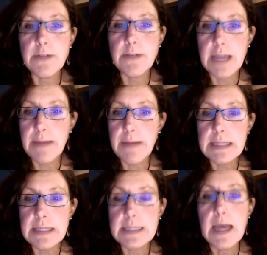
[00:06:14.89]

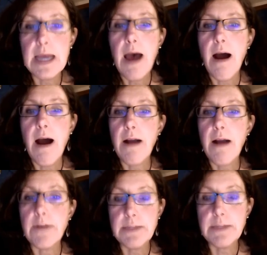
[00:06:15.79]
segments are
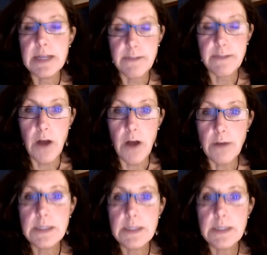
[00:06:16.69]
going to be as follows.